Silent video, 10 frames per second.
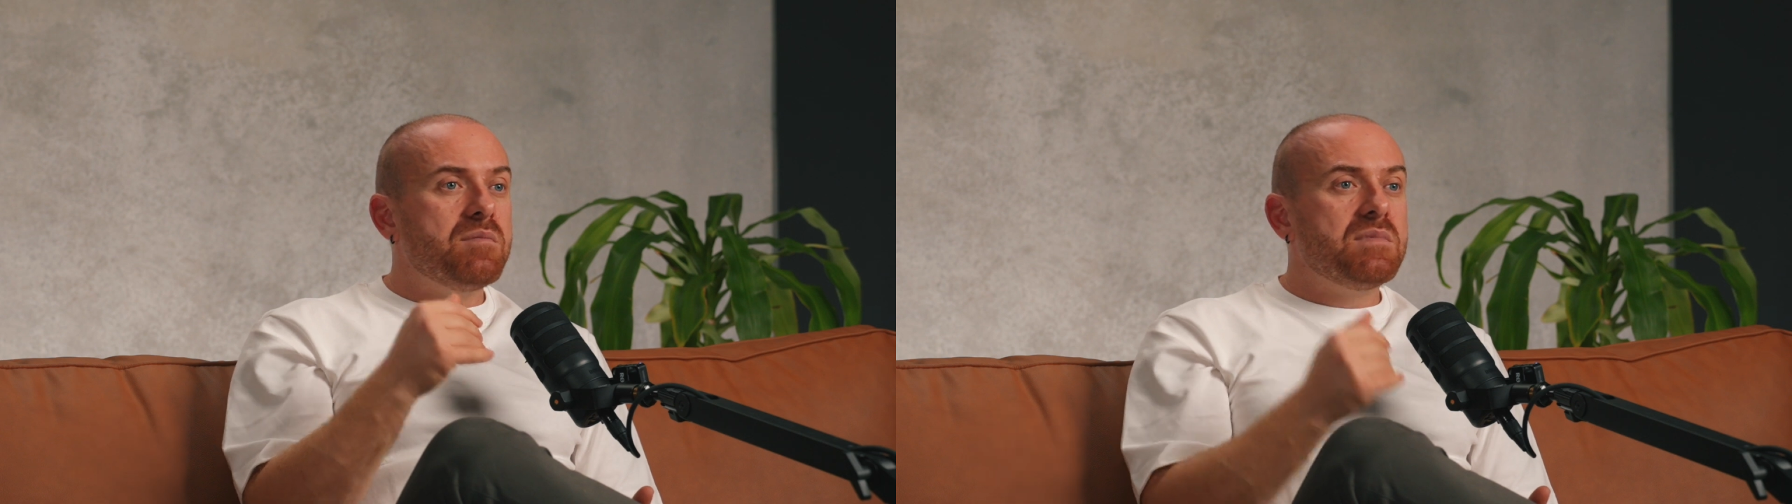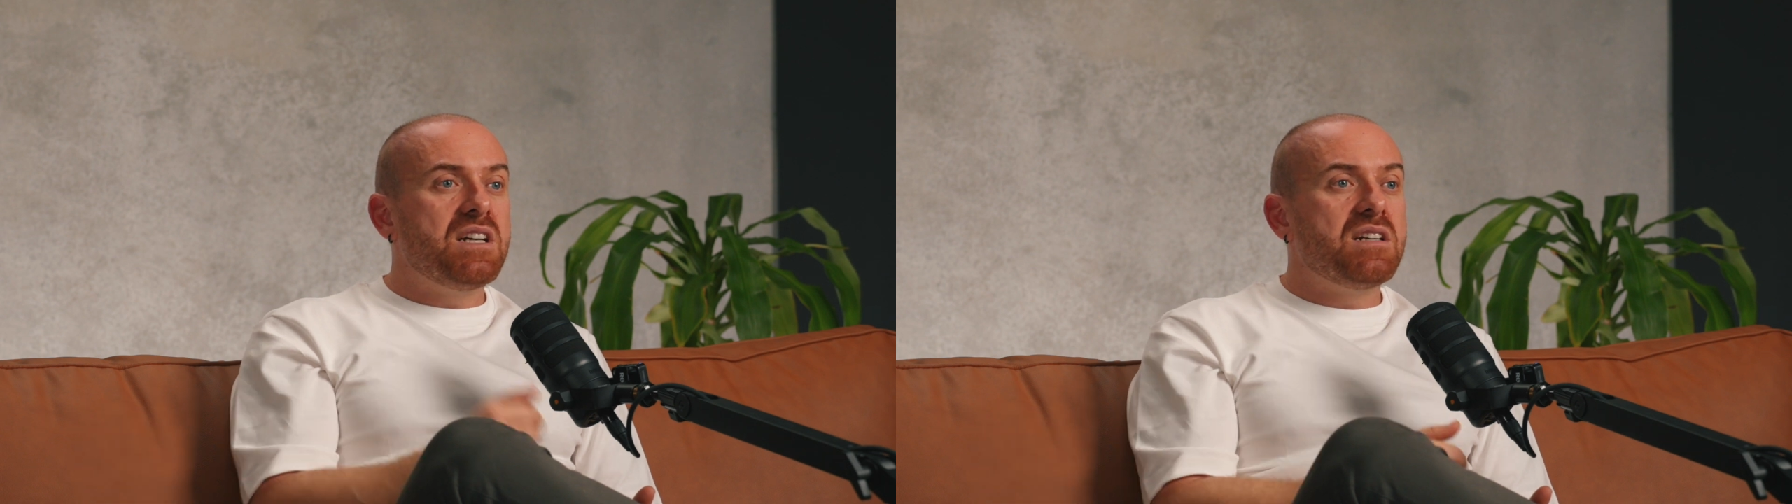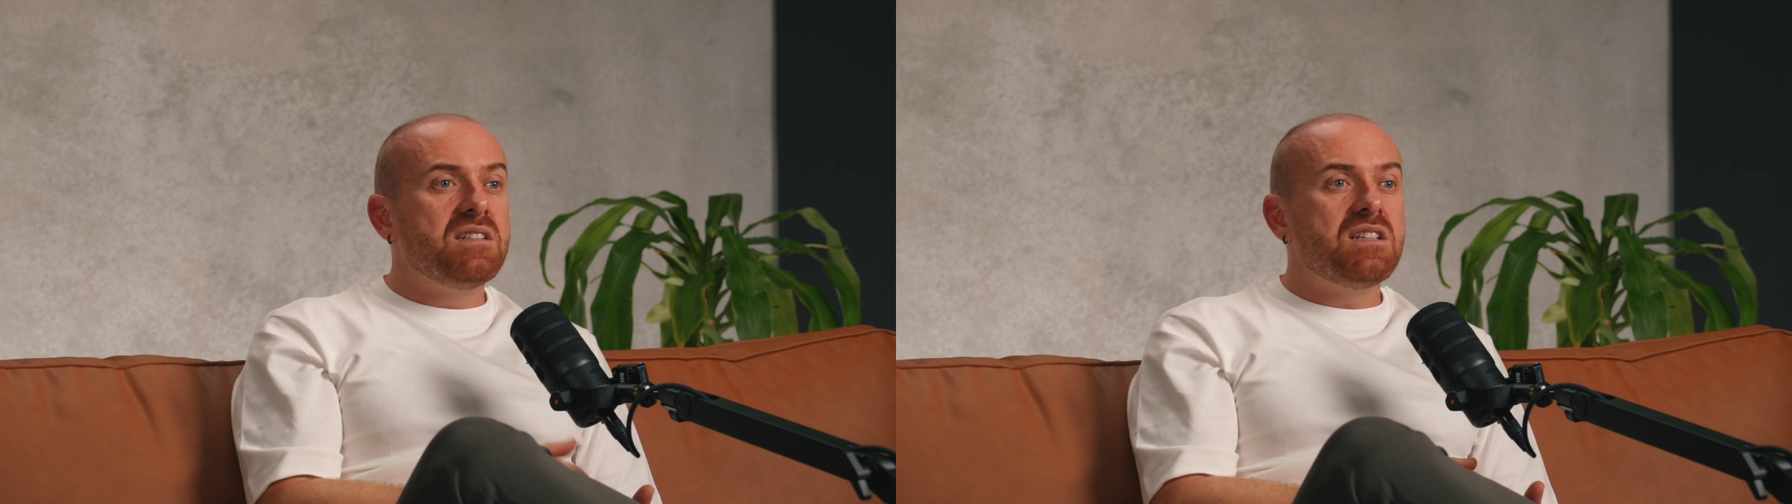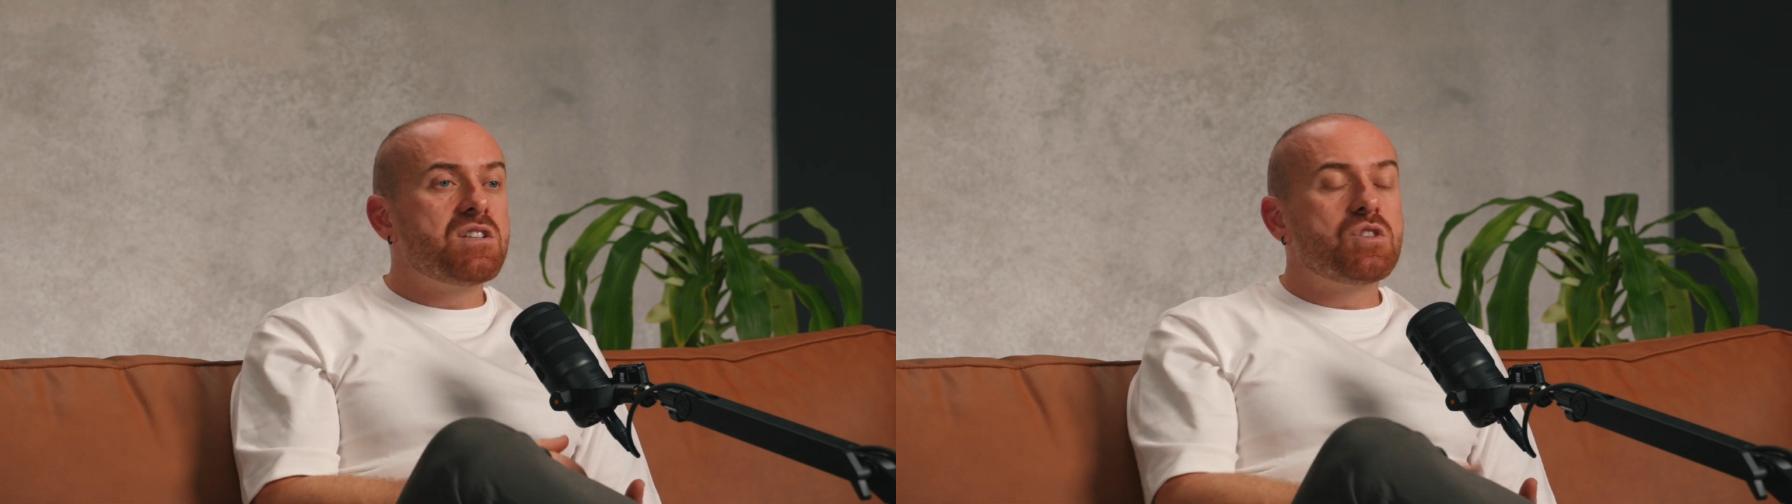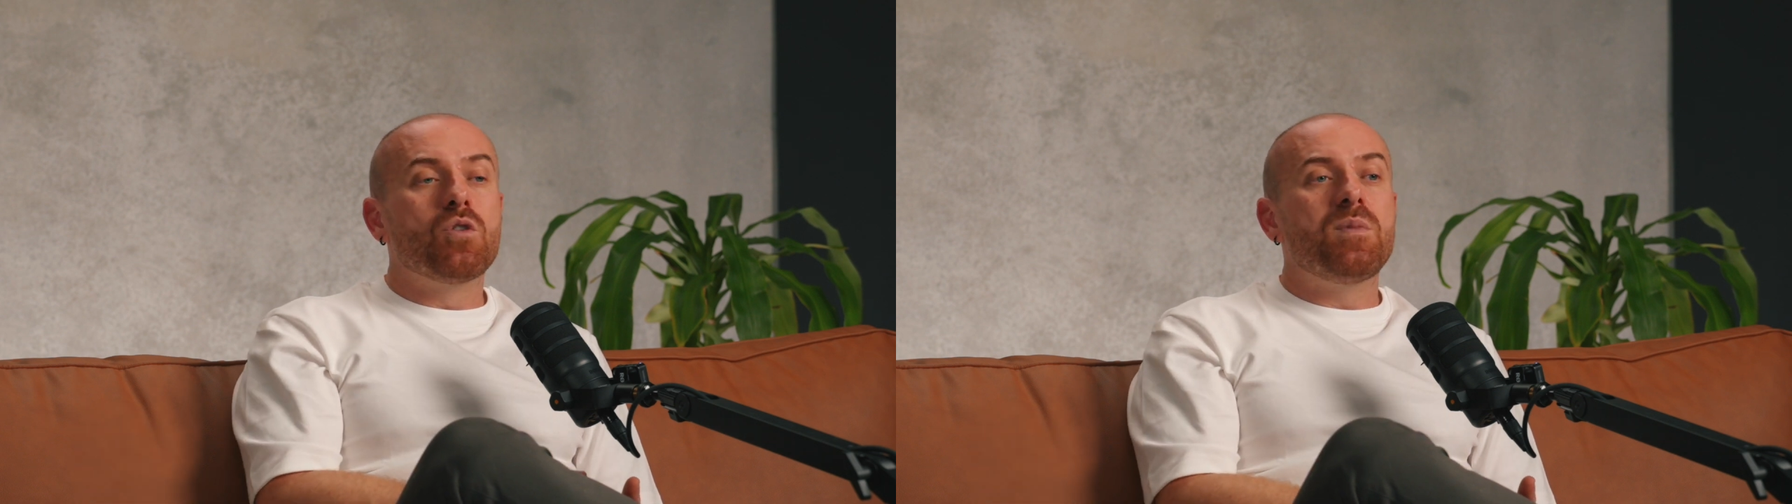
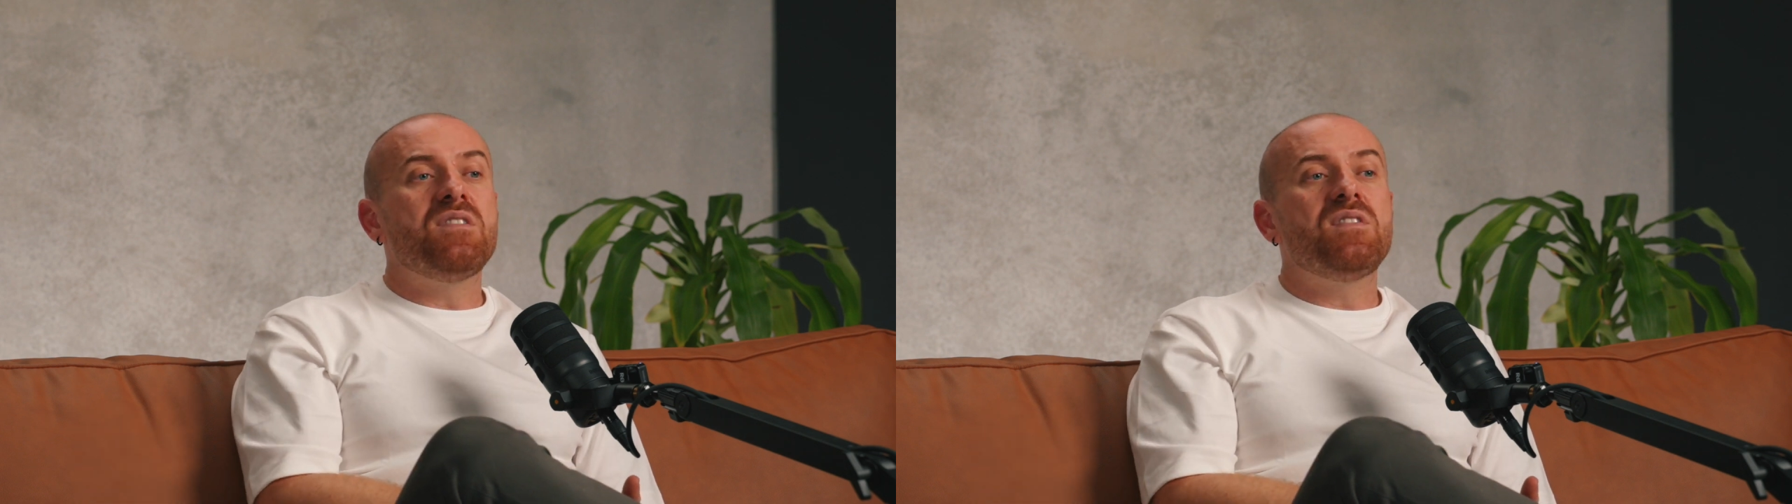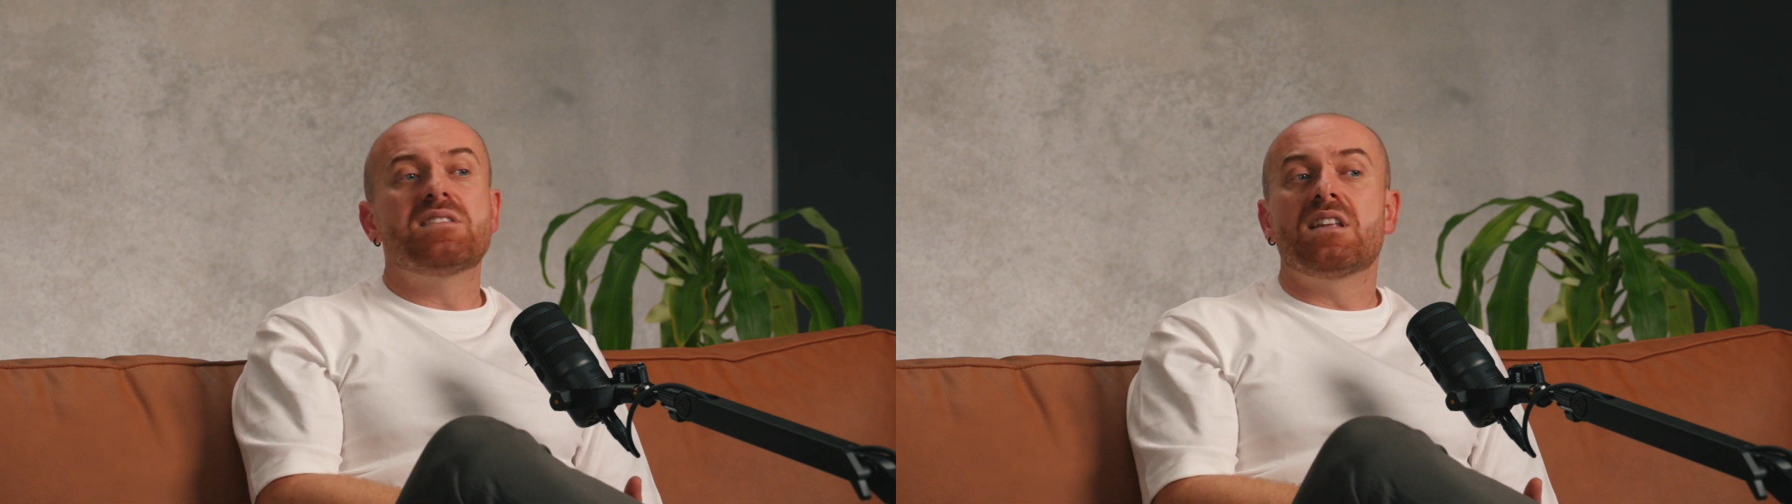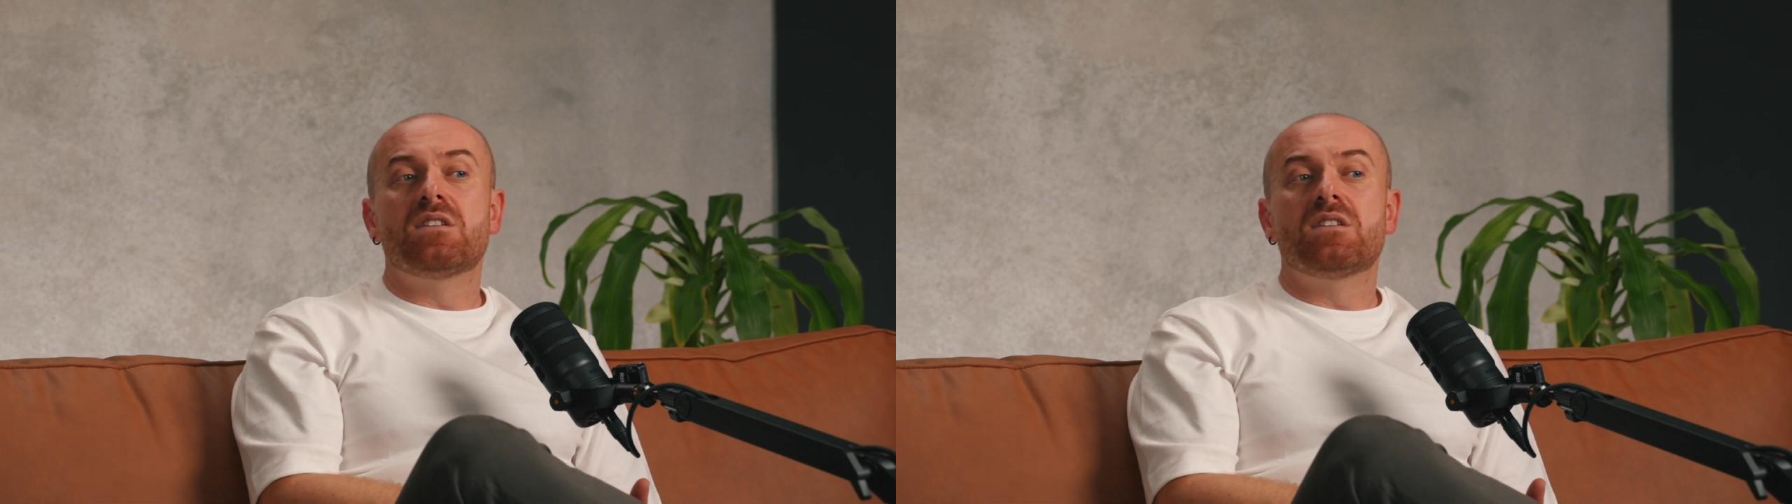There's so many things